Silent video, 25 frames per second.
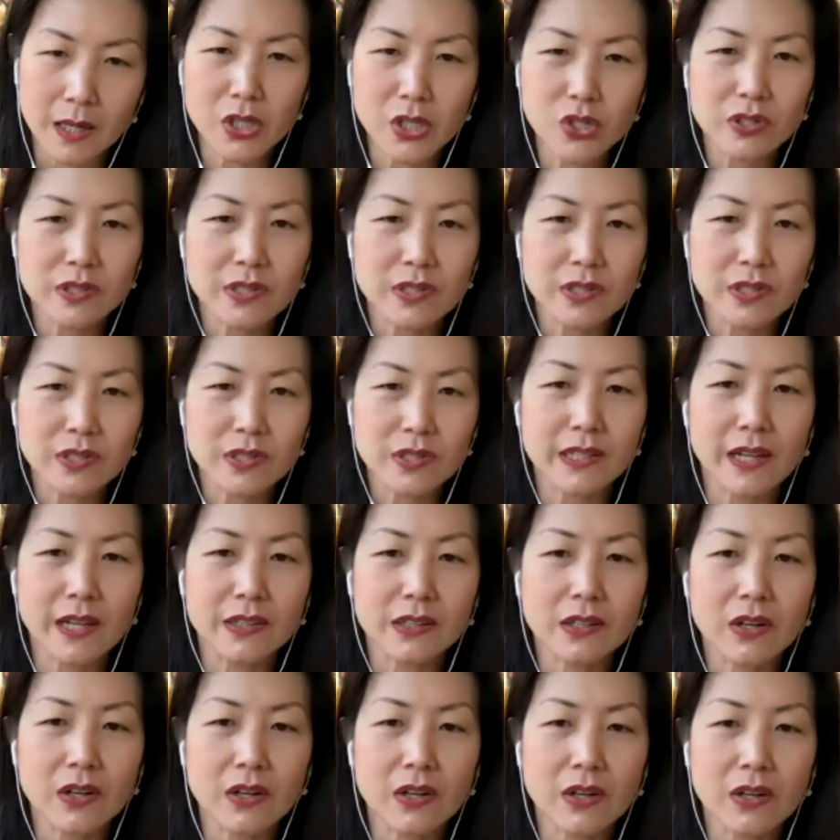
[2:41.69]
Major
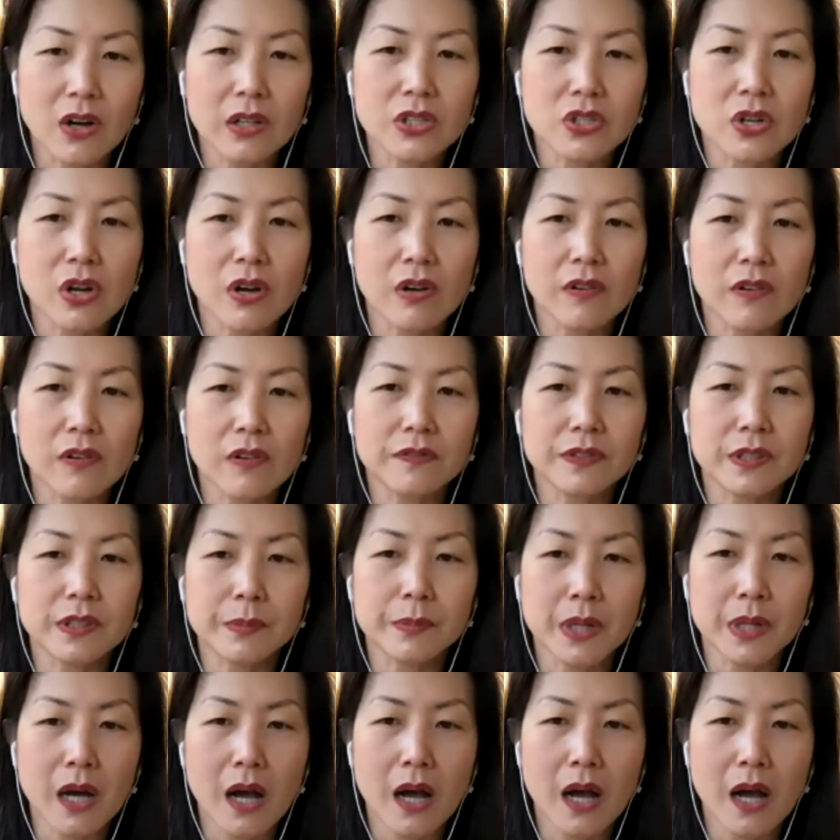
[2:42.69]
studied at the College
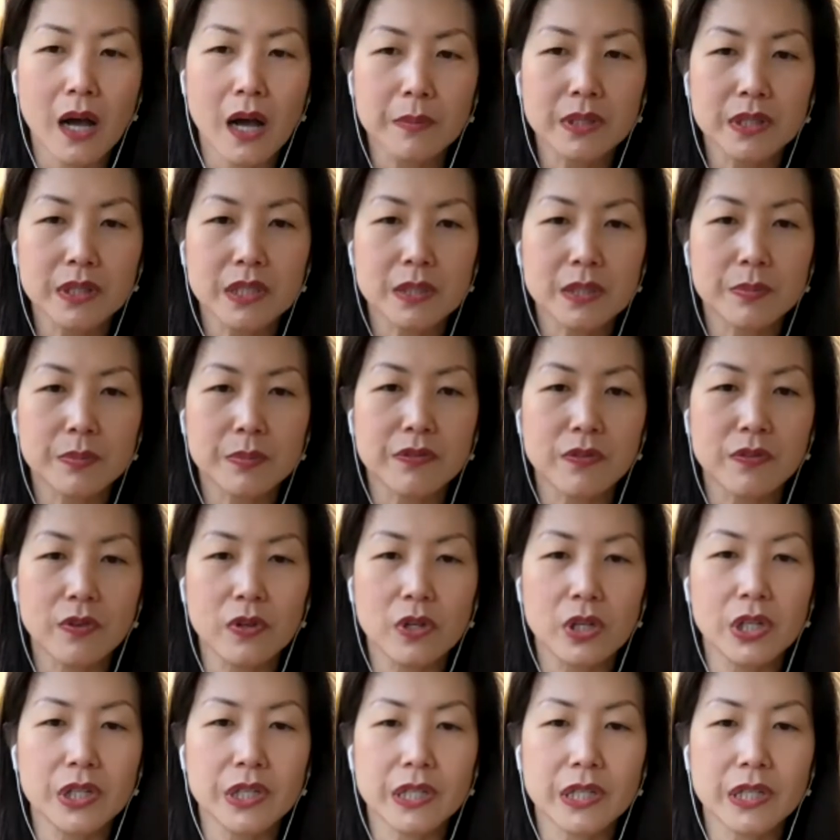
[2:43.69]
of the Bahamas
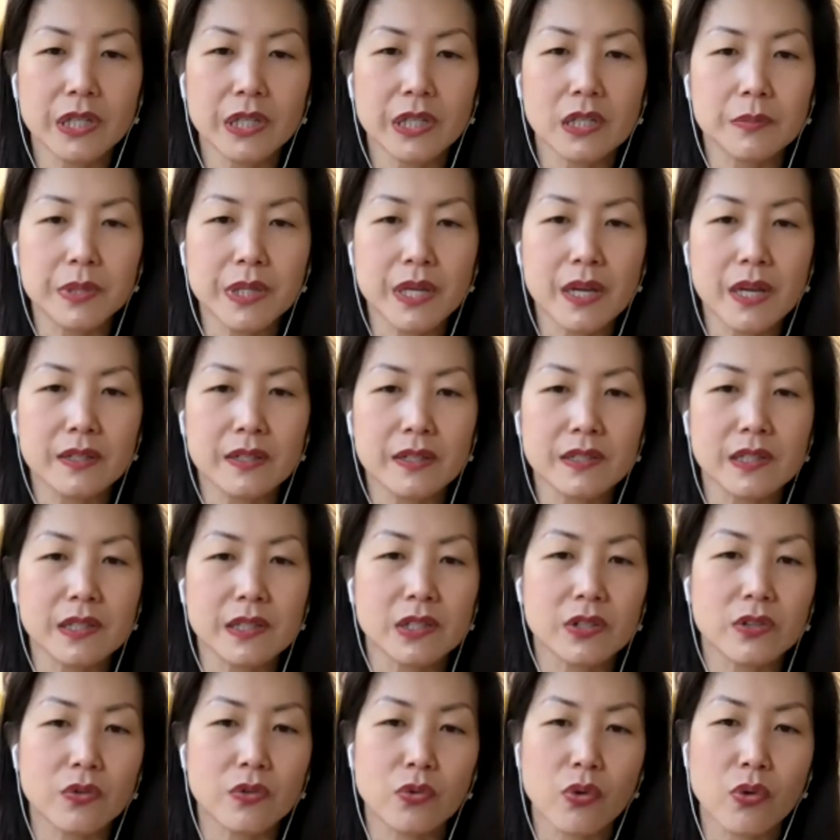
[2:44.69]
before earning her B
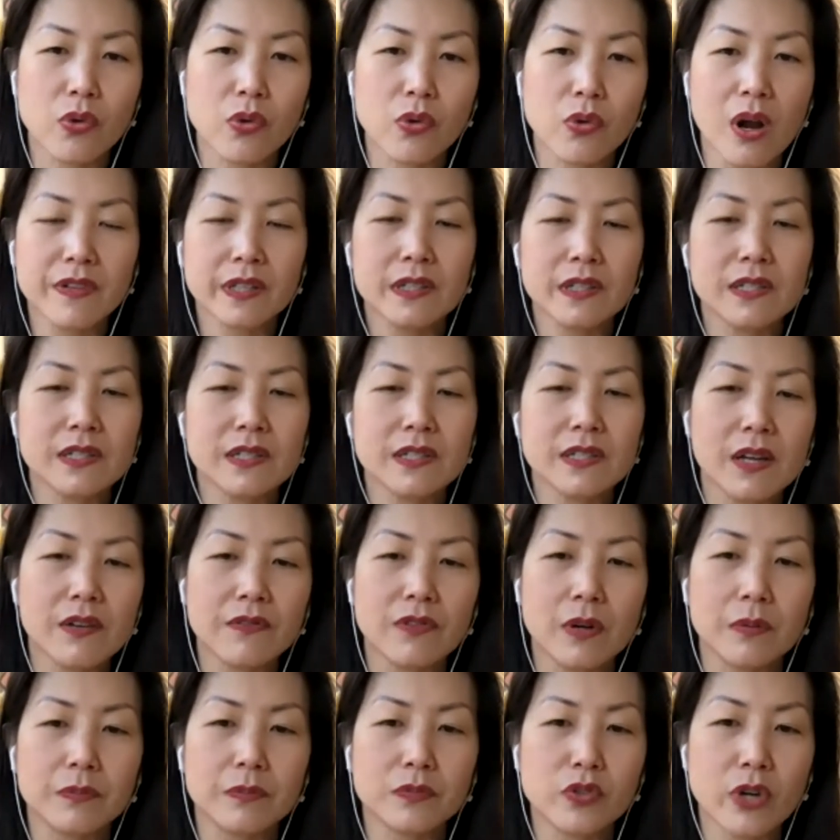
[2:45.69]
S in graphic
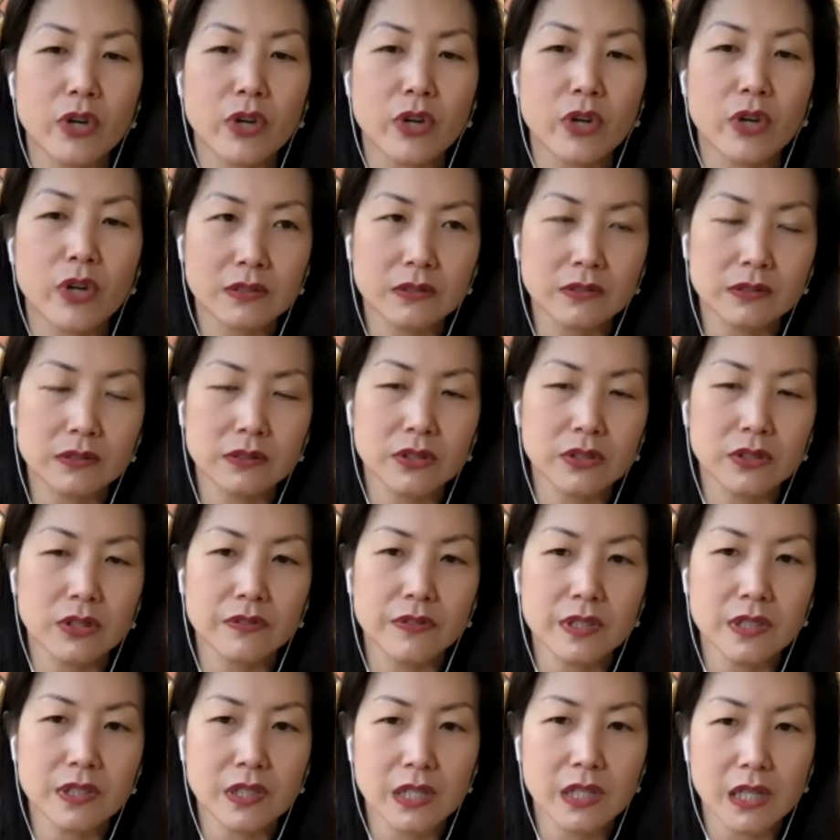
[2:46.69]
design from Drexel
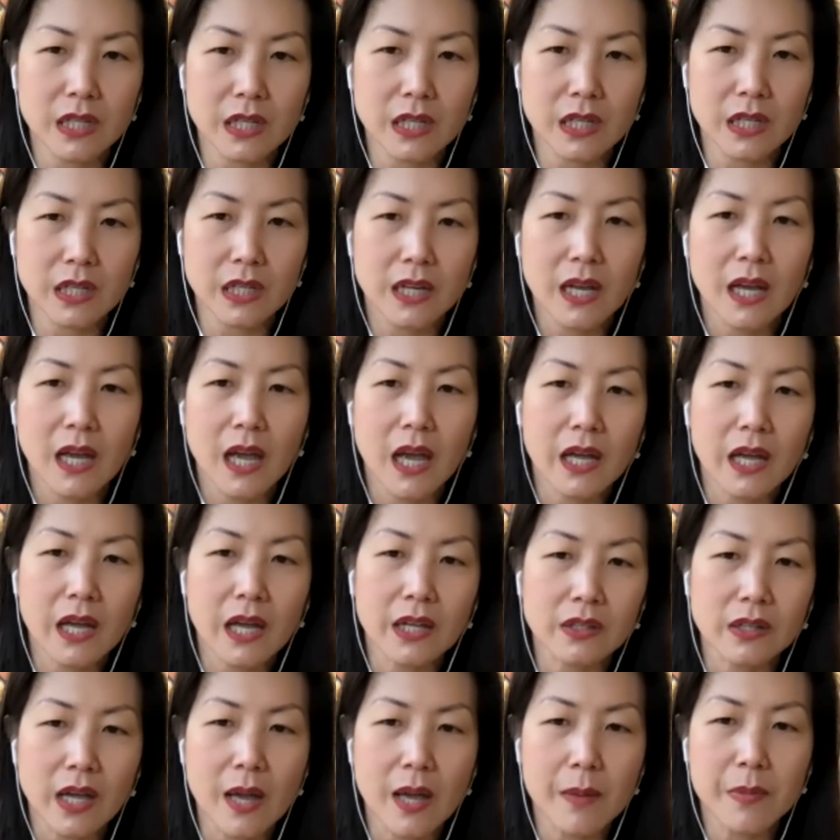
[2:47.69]
University
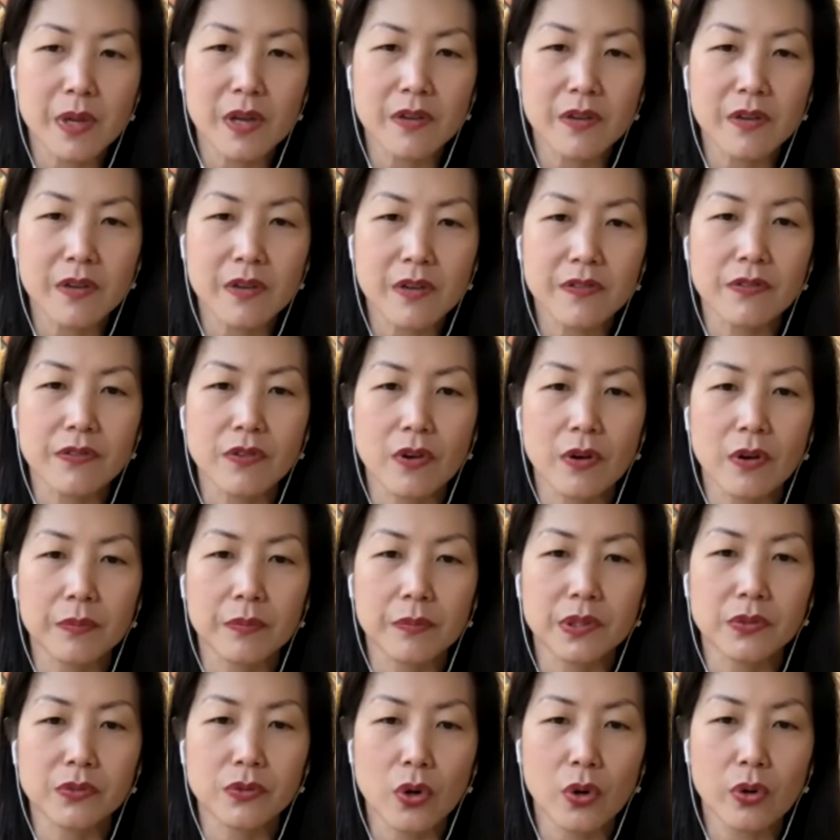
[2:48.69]
and her M F A
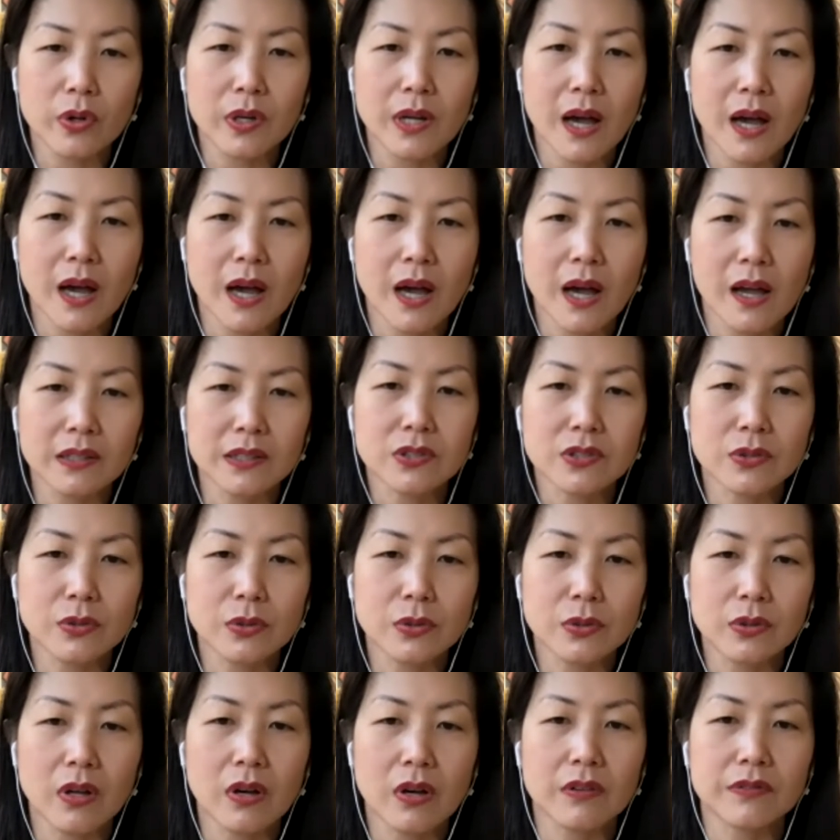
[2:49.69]
from the Rhode
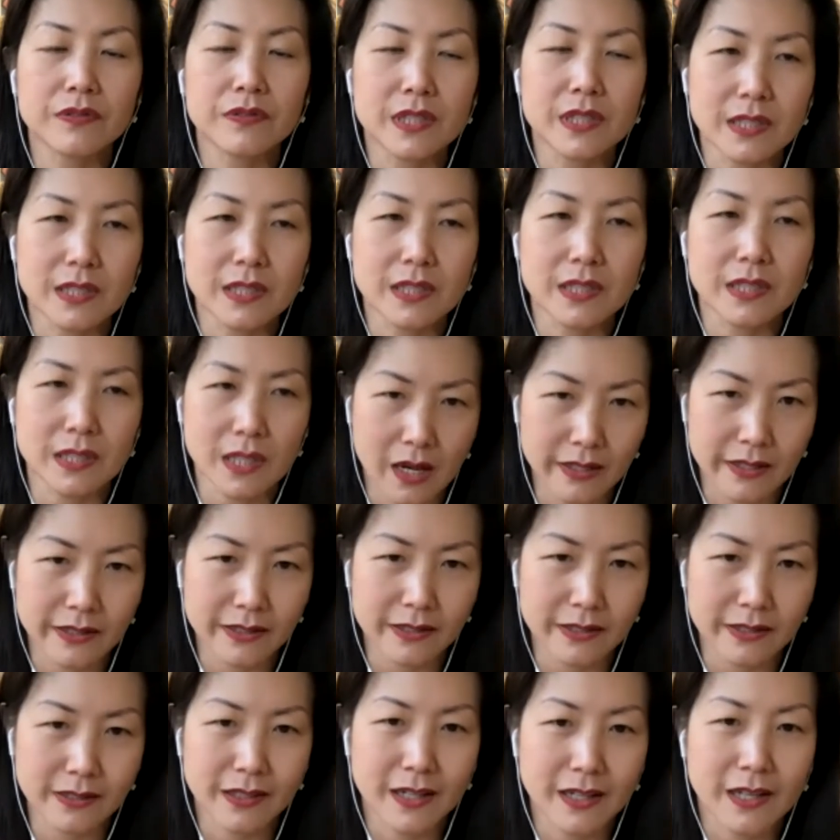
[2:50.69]
Island School of
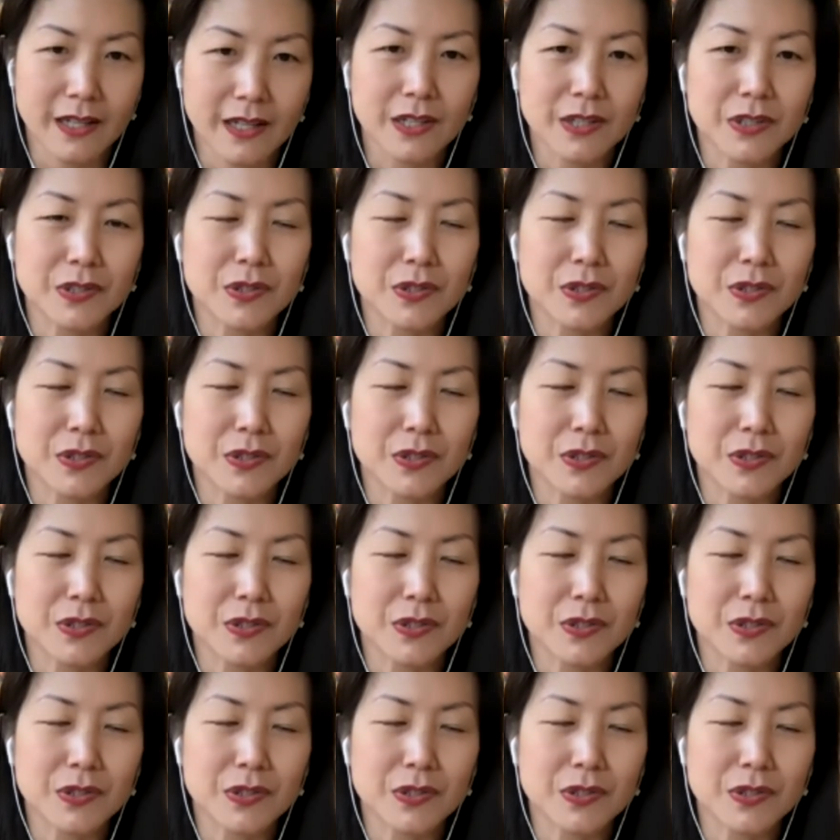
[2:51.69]
Design.